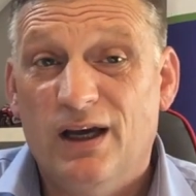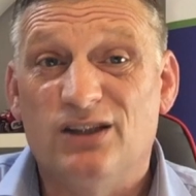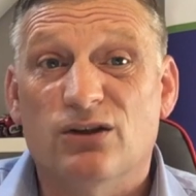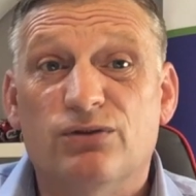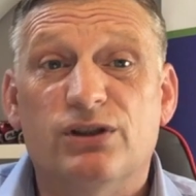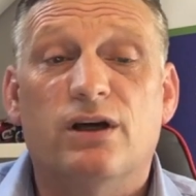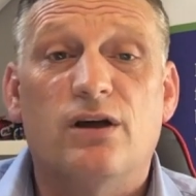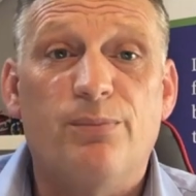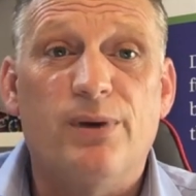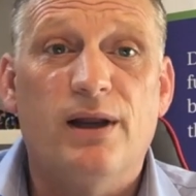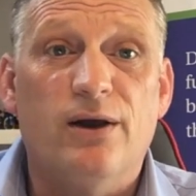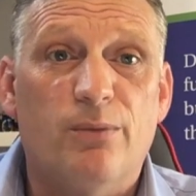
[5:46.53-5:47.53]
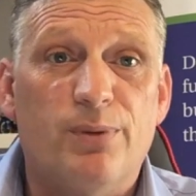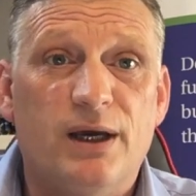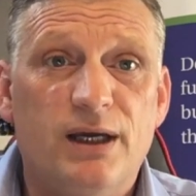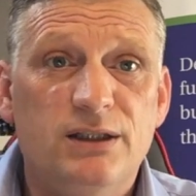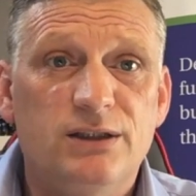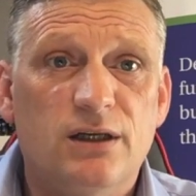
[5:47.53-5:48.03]
it's obviously going to be a little bit
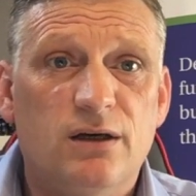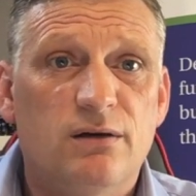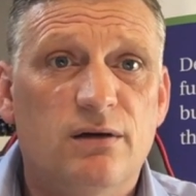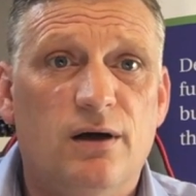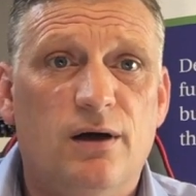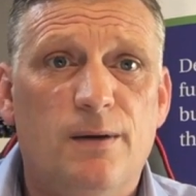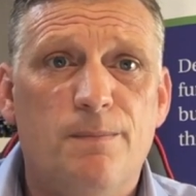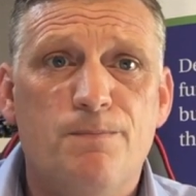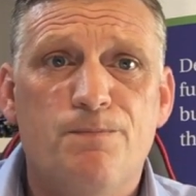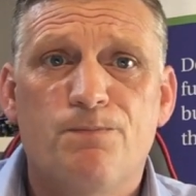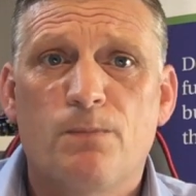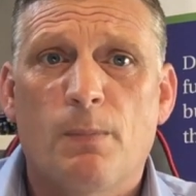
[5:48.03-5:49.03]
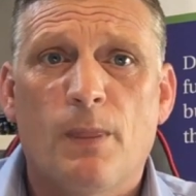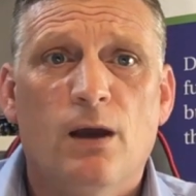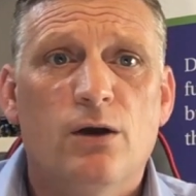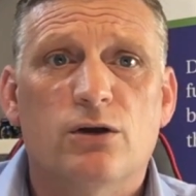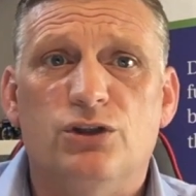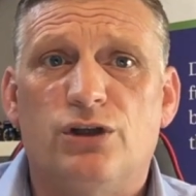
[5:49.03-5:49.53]
easier, because
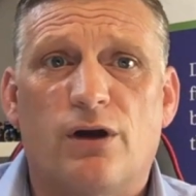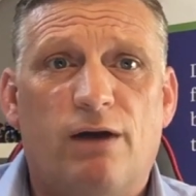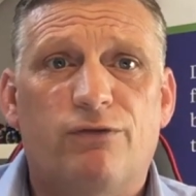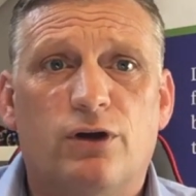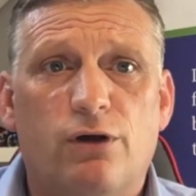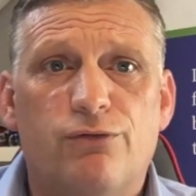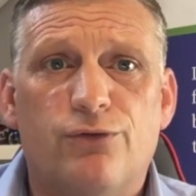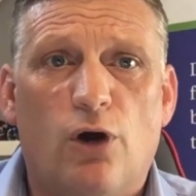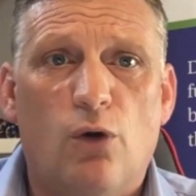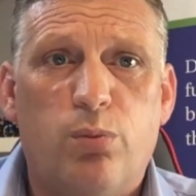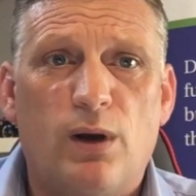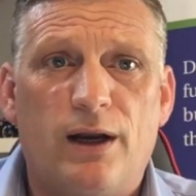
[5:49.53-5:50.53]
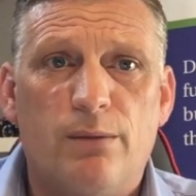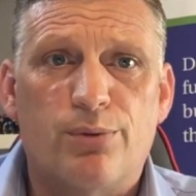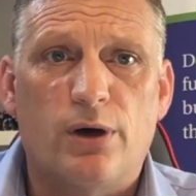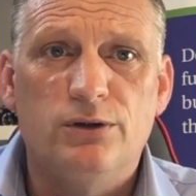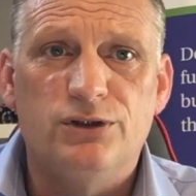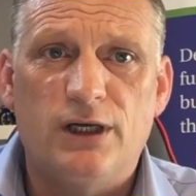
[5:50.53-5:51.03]
you don't have to go through the whole planning
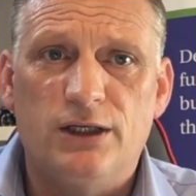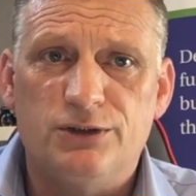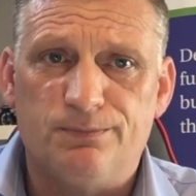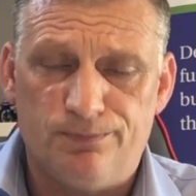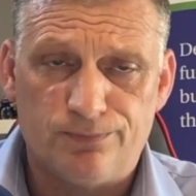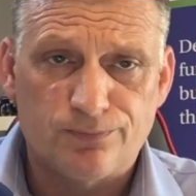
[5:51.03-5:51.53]
process.